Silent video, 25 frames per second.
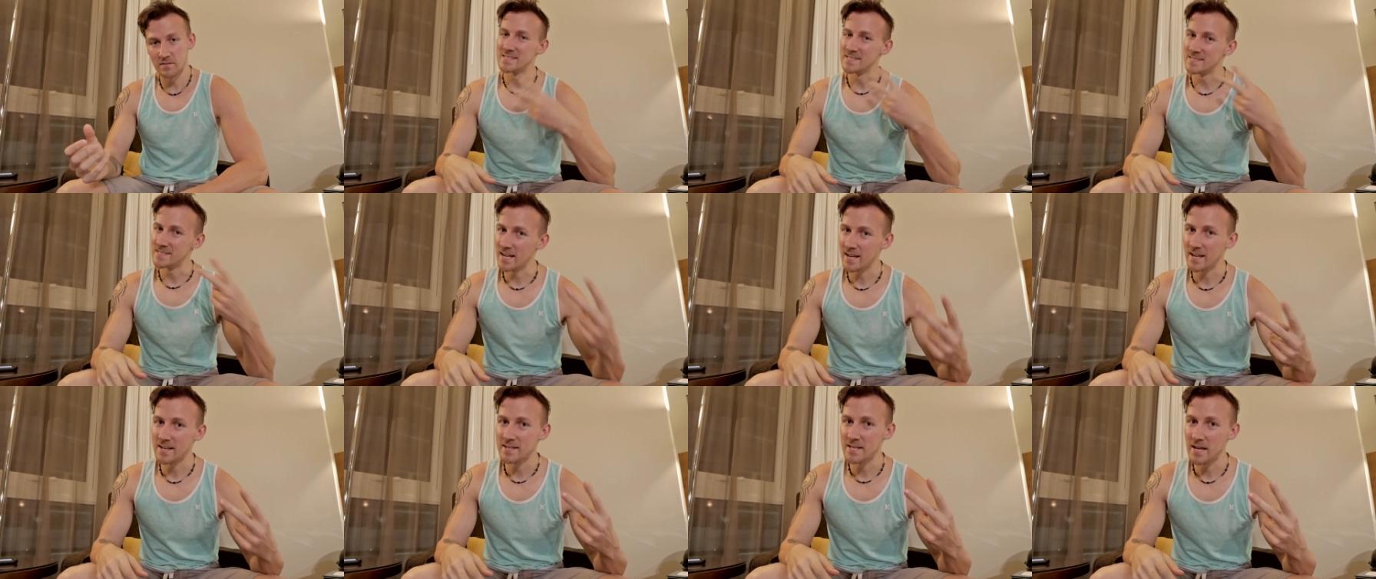The
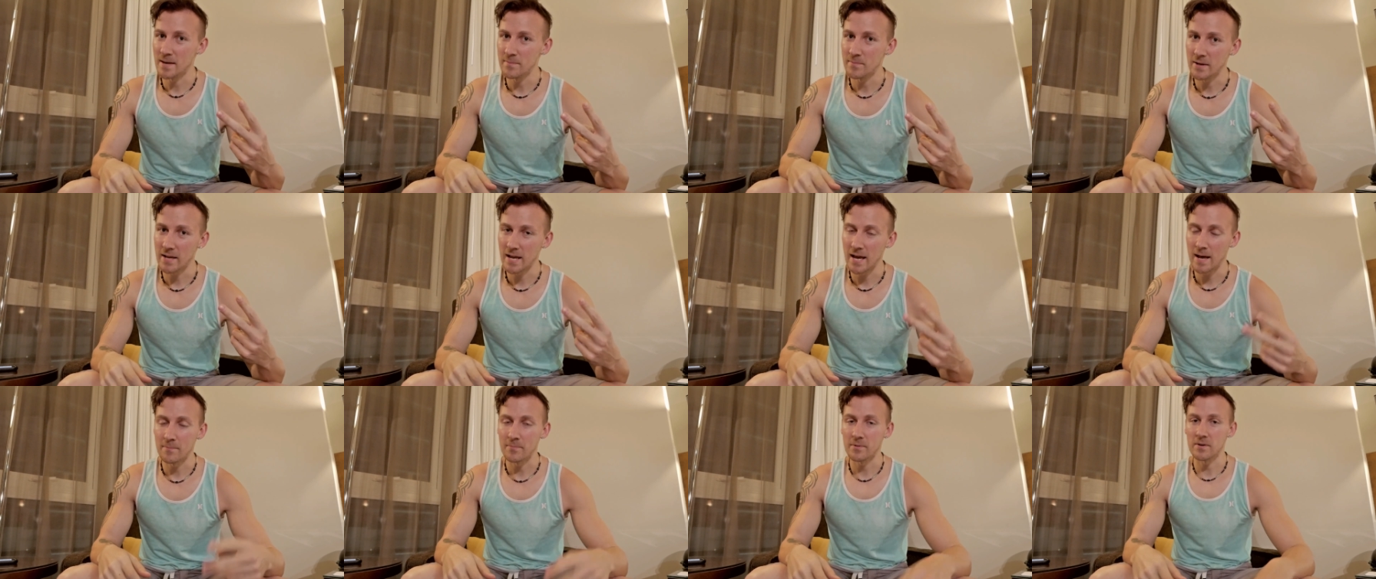second type of
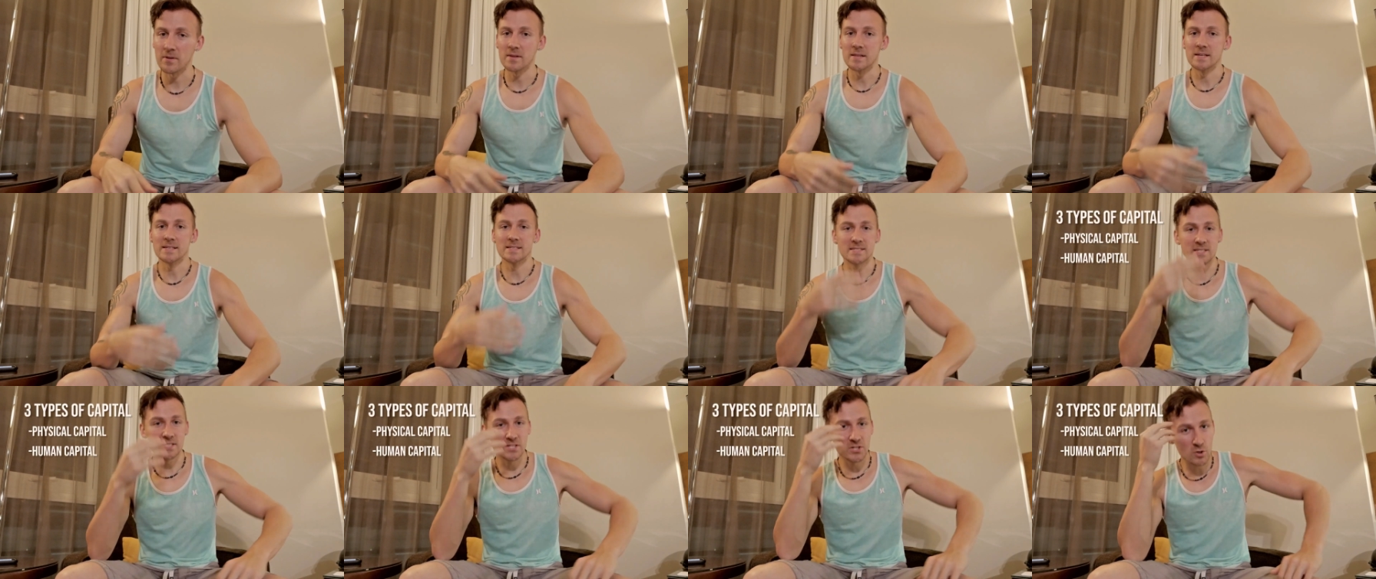capital
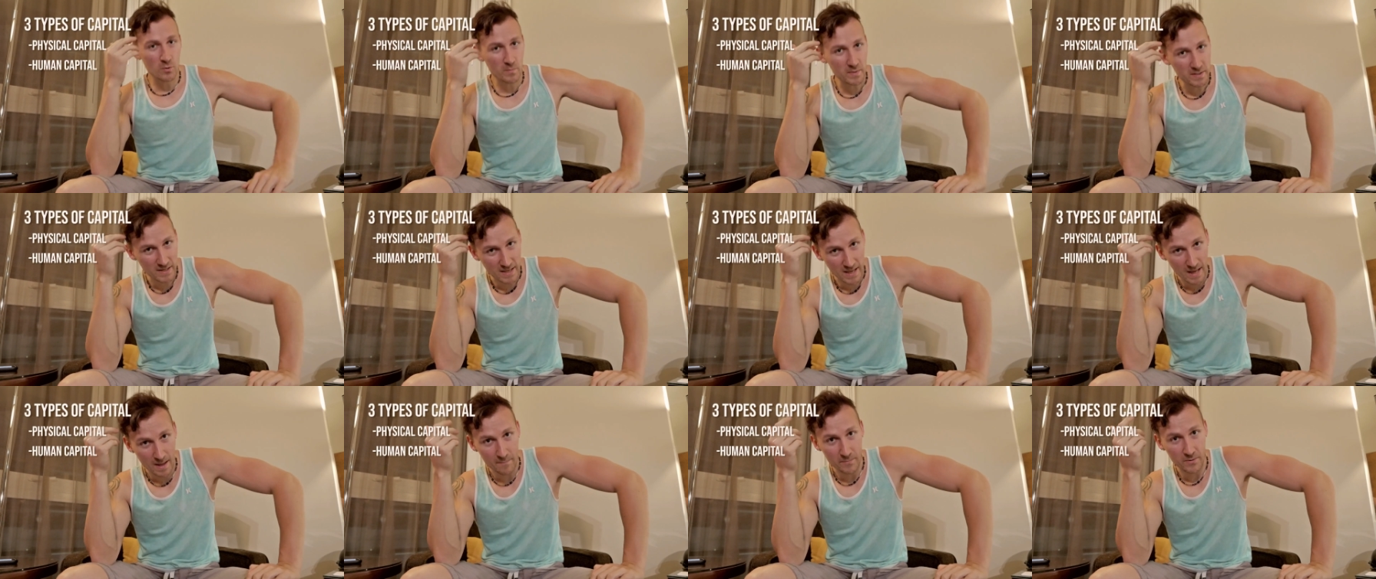is human
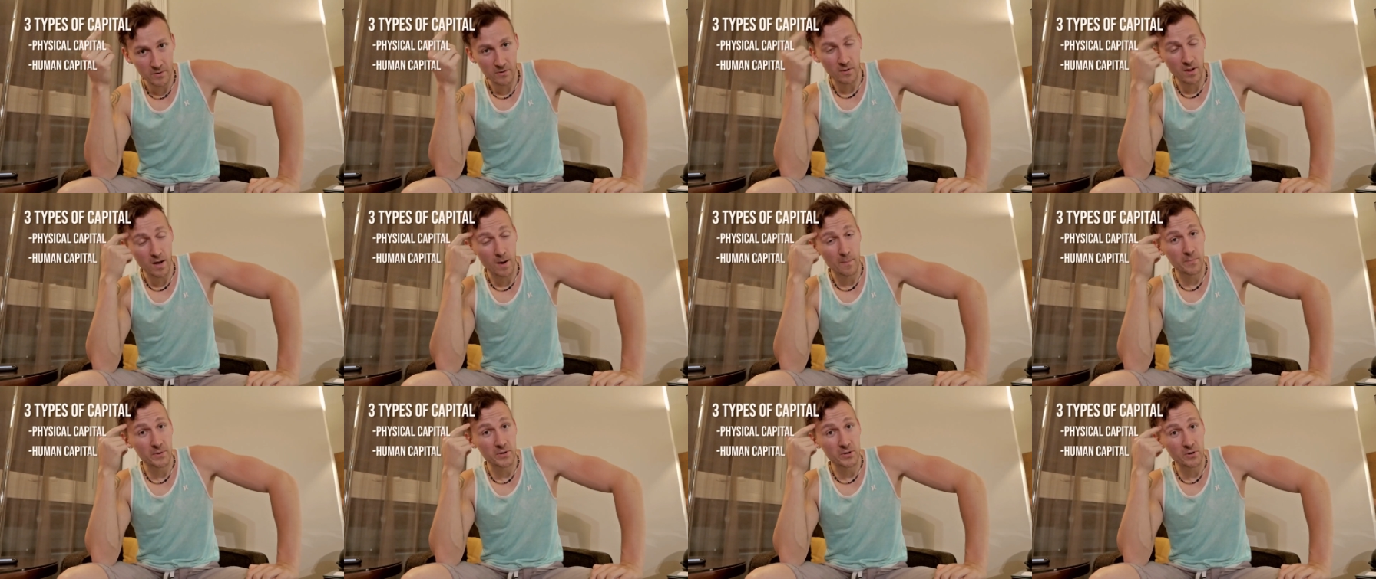capital
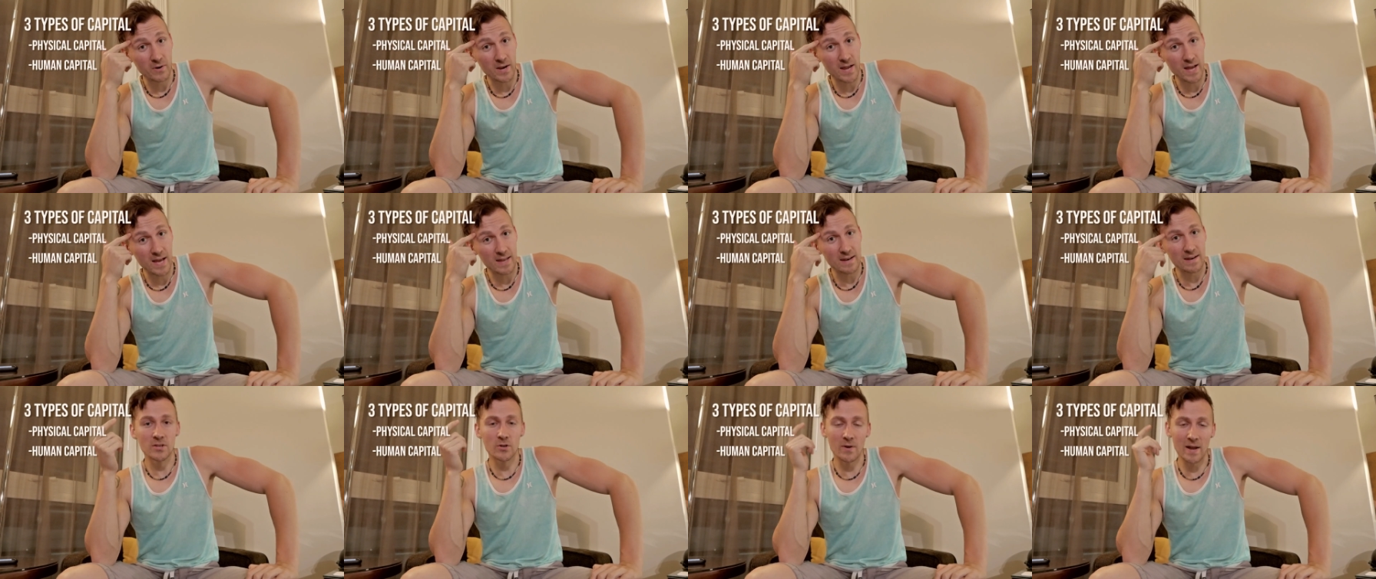model up in your
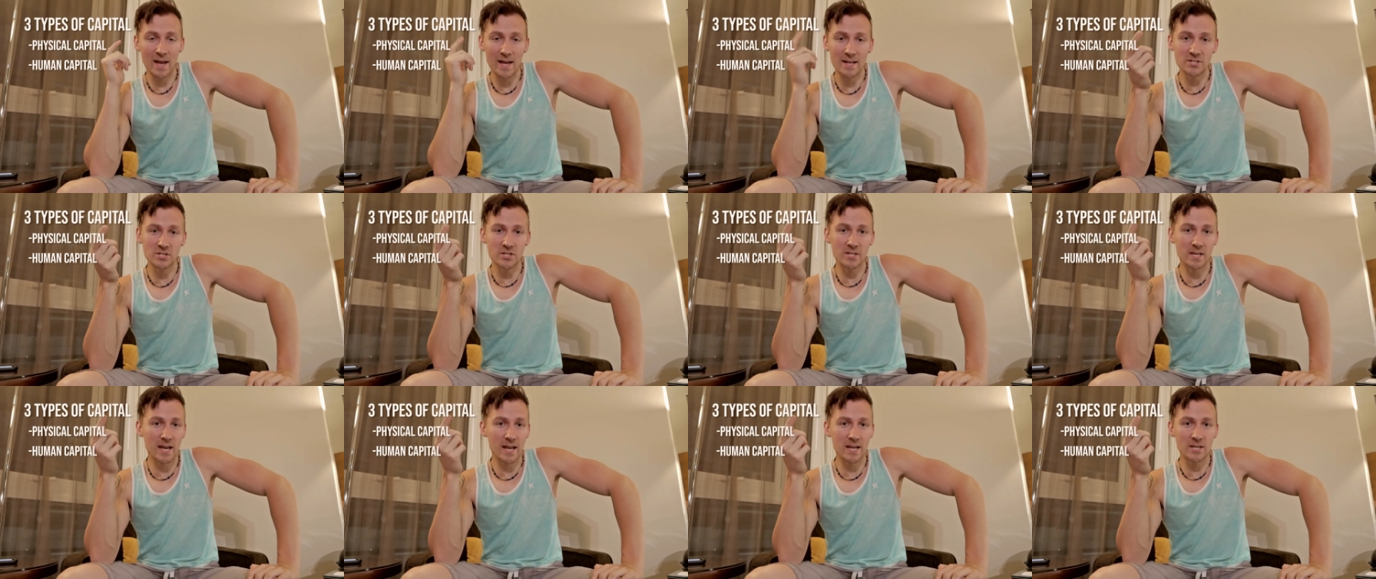head your
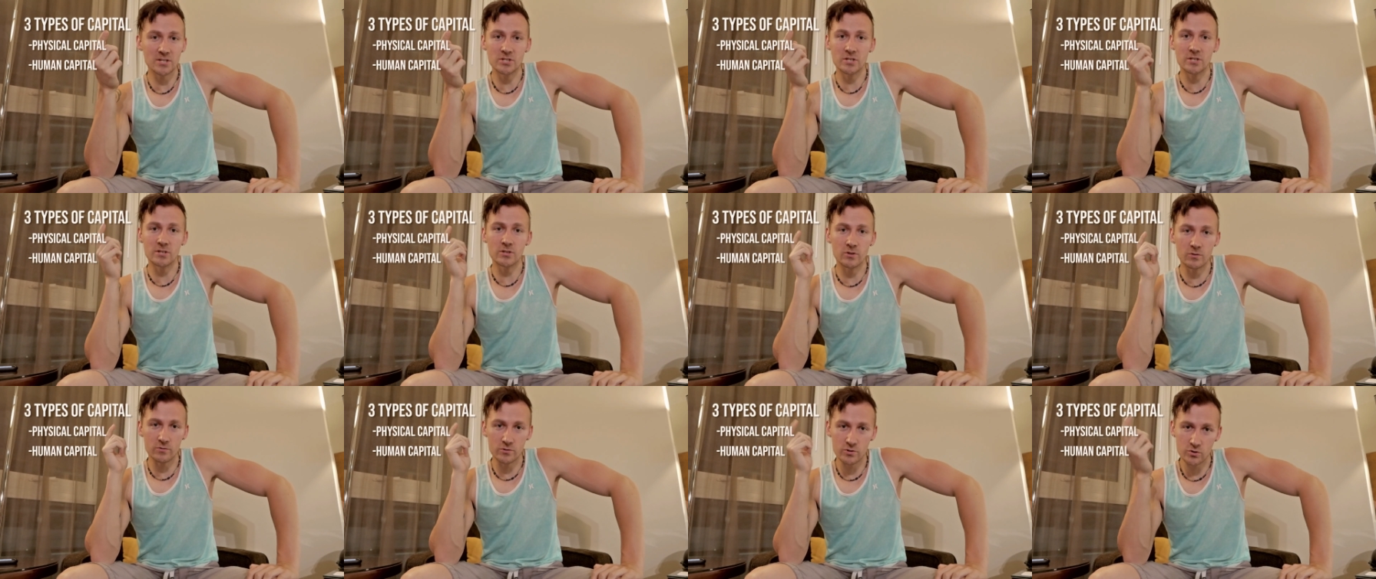
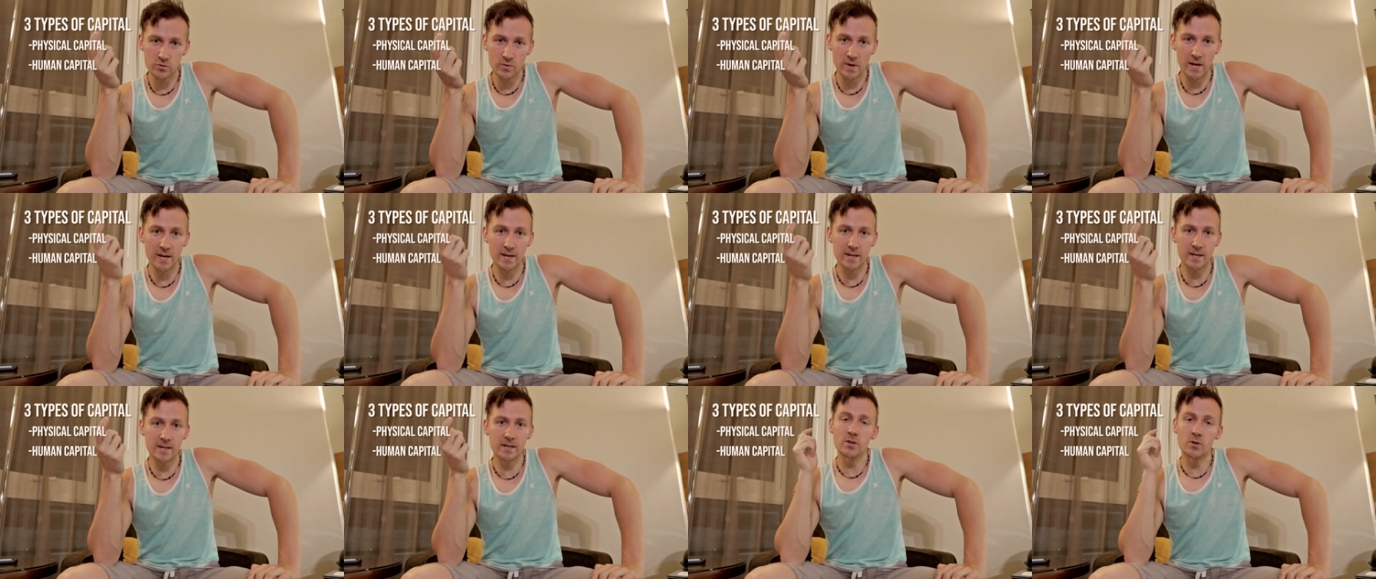education, your
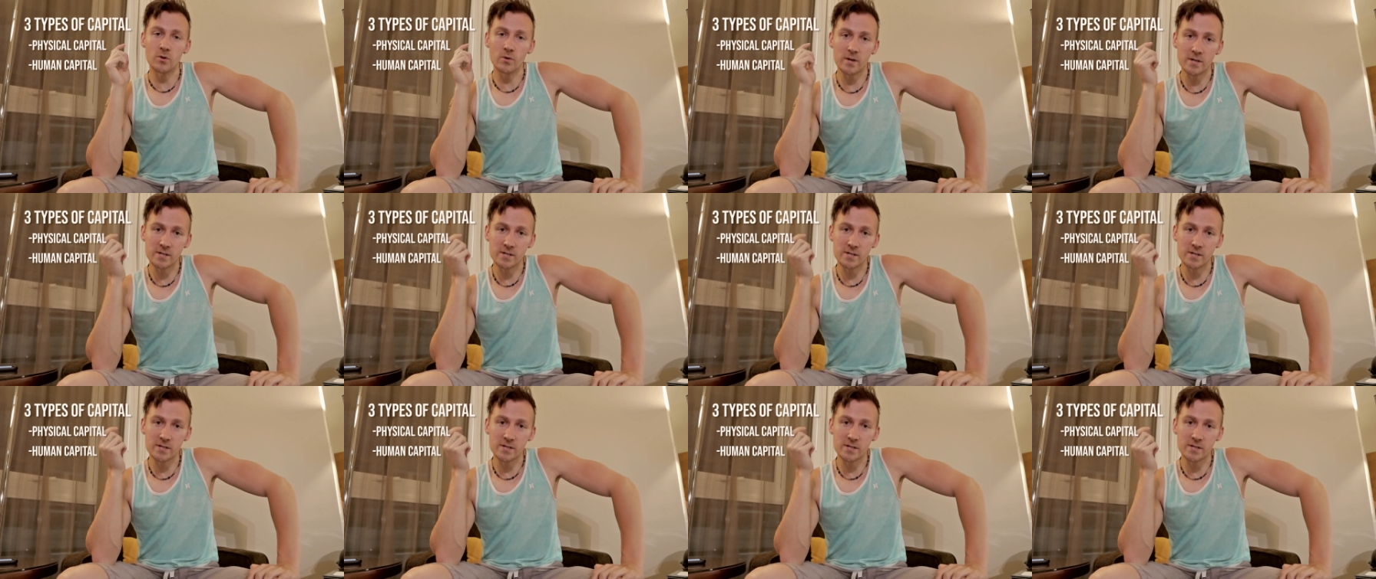training, your